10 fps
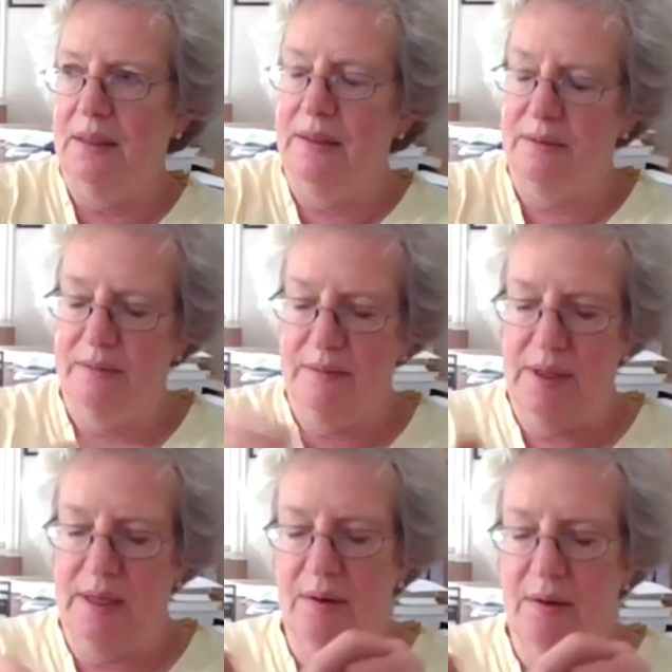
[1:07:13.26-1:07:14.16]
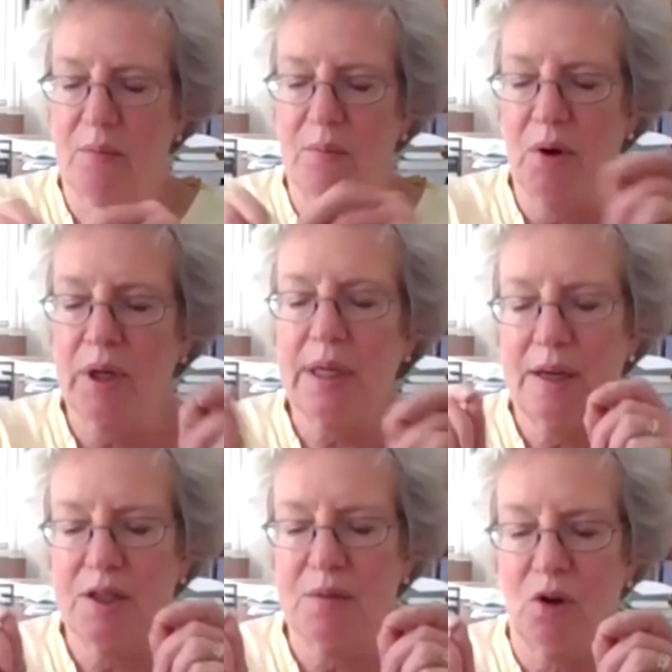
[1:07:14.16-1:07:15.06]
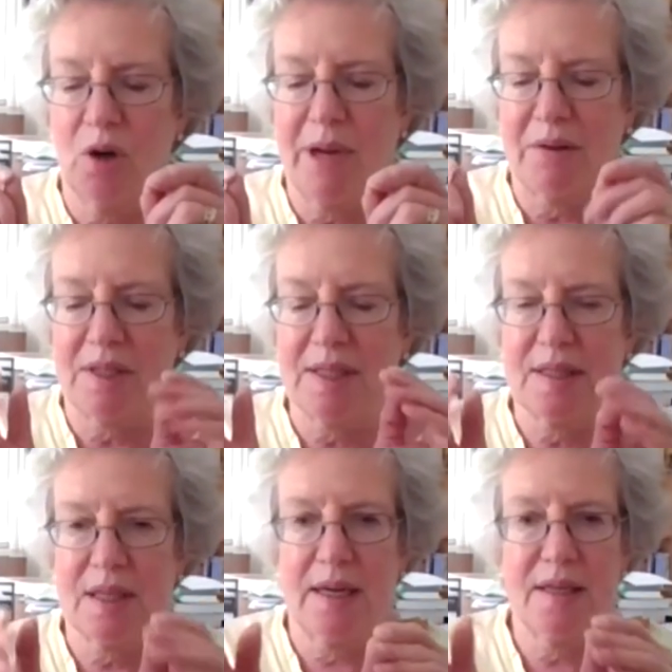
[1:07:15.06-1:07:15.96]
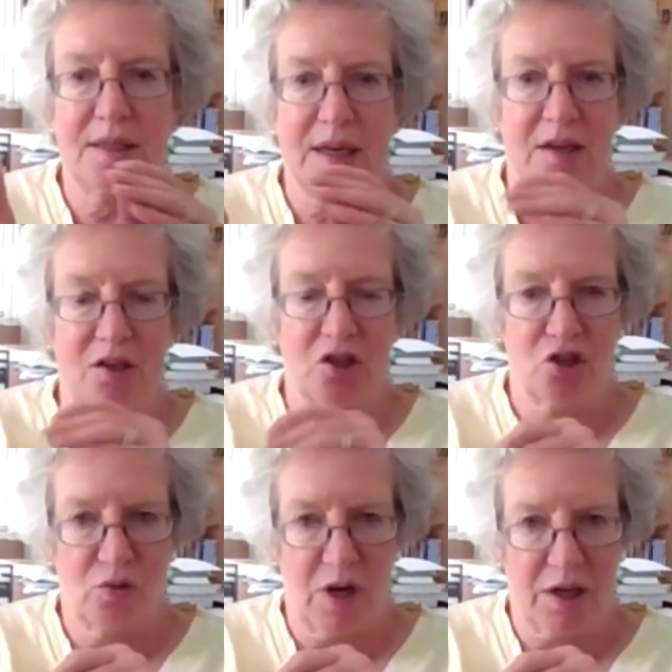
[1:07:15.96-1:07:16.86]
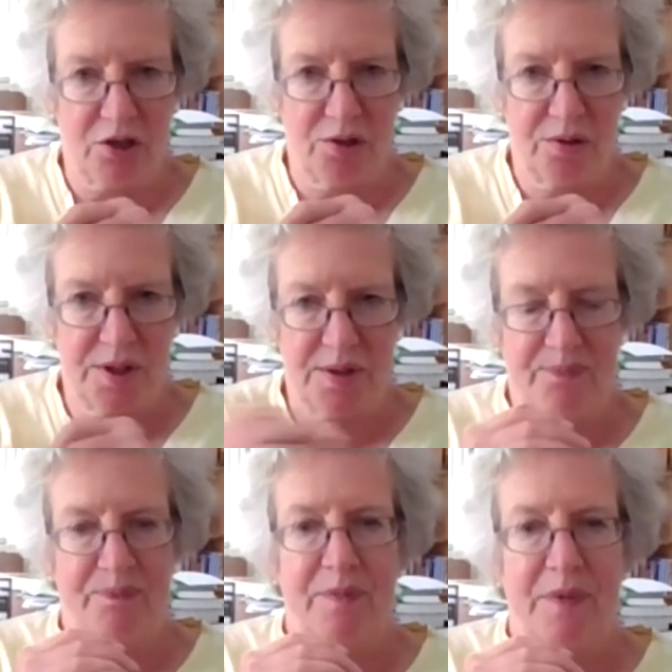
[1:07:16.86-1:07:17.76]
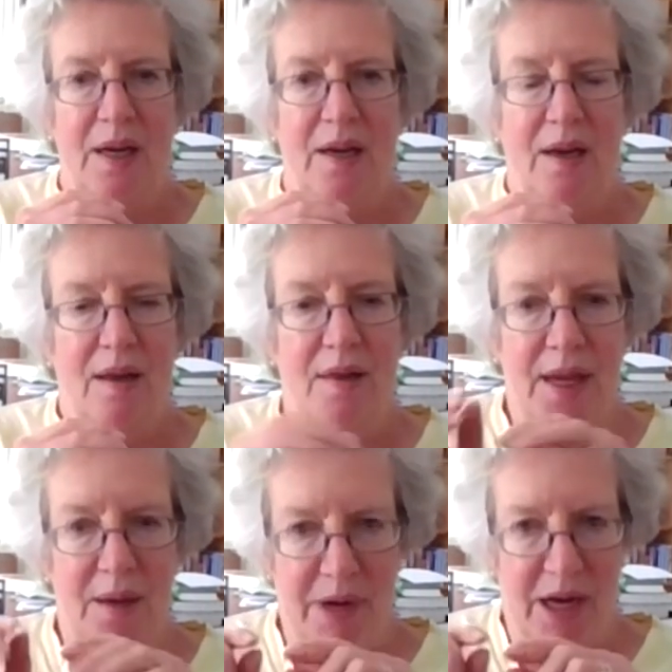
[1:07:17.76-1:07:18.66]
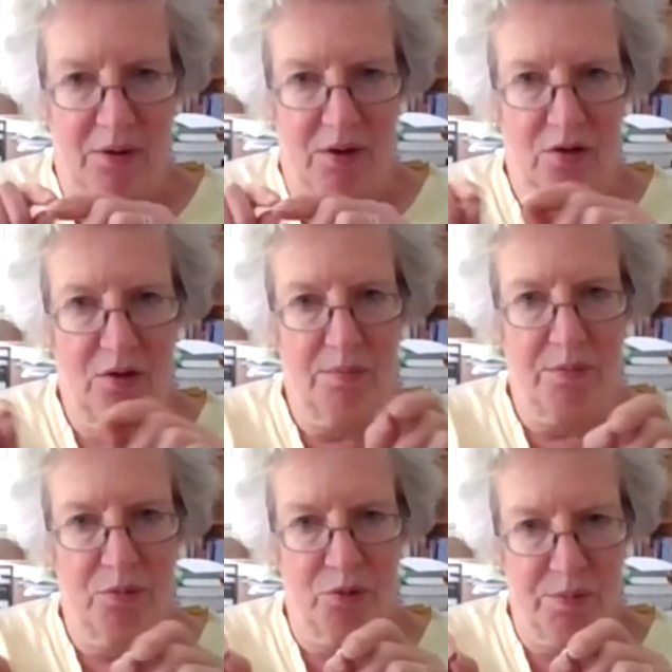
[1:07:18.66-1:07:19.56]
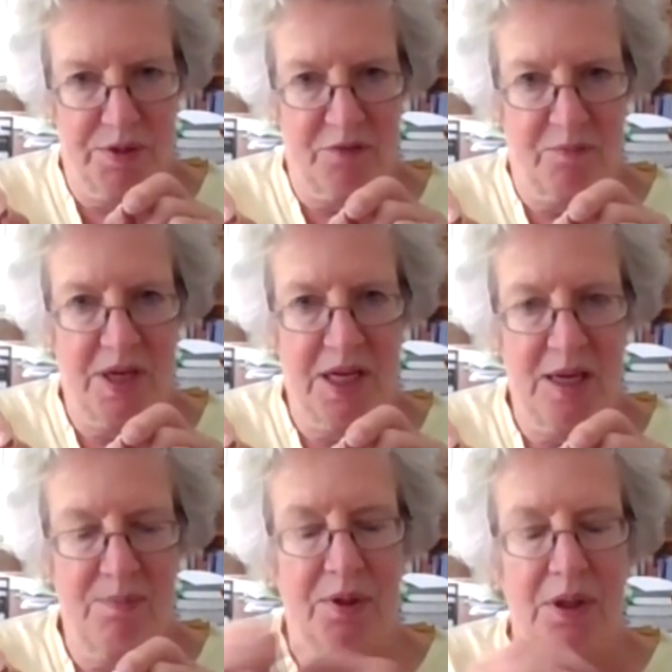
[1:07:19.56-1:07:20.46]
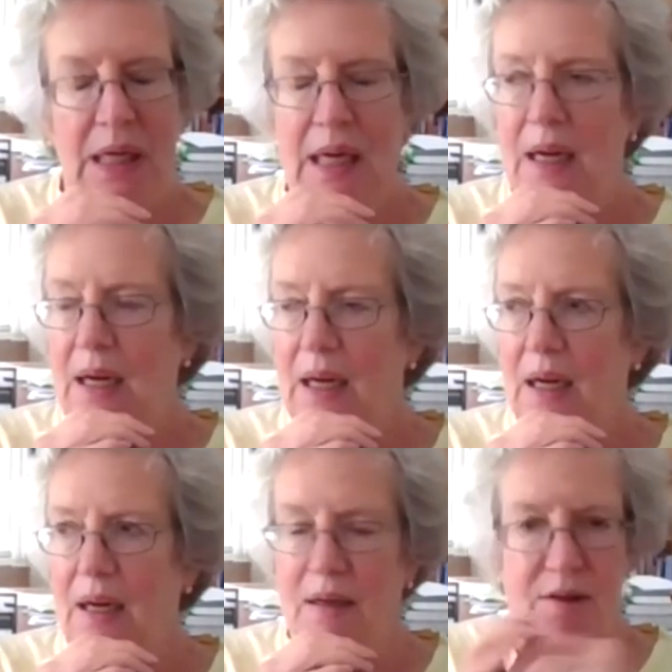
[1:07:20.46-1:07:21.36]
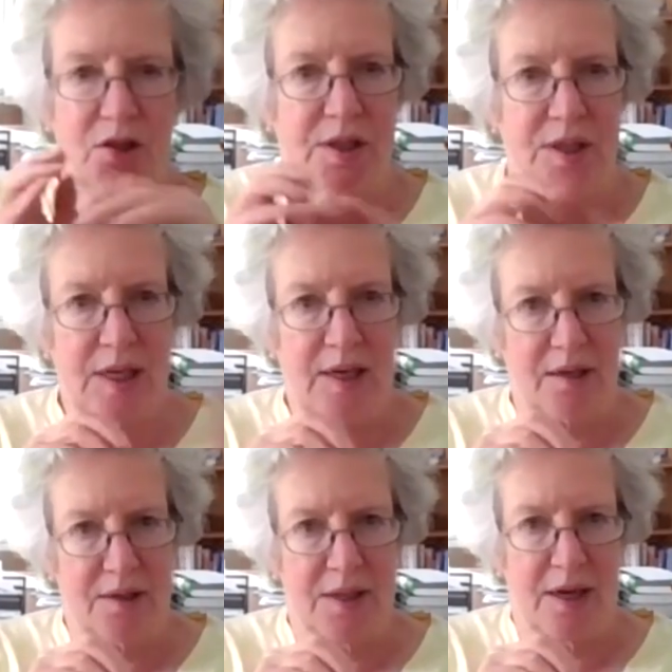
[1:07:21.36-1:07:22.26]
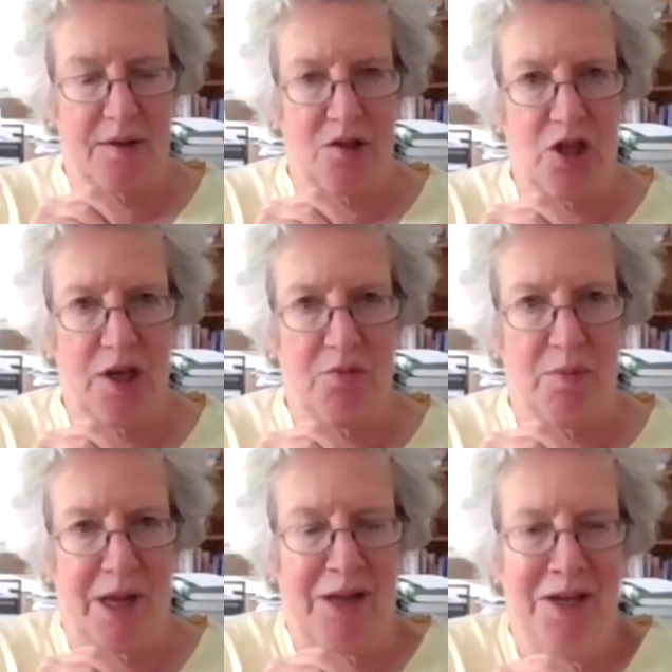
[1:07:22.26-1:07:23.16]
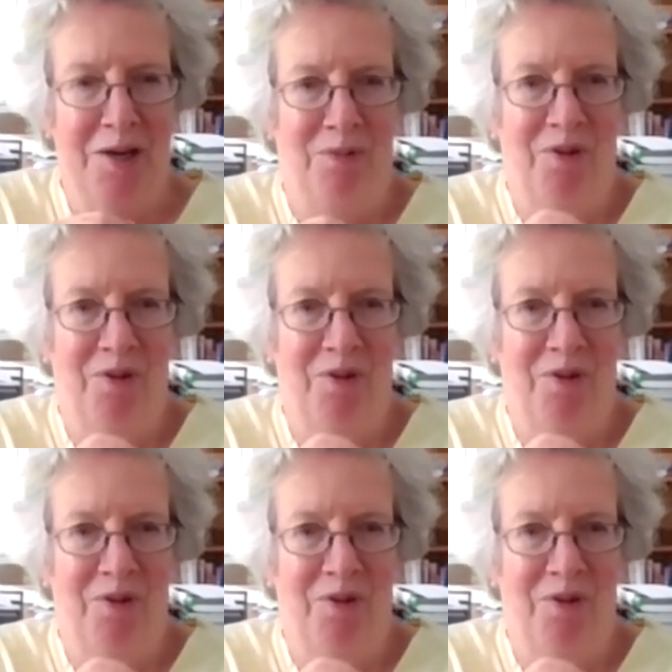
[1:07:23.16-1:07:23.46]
eh, eh, organized more about sites and structures than about groups of people. Uh, just setting aside the Shays Rebellion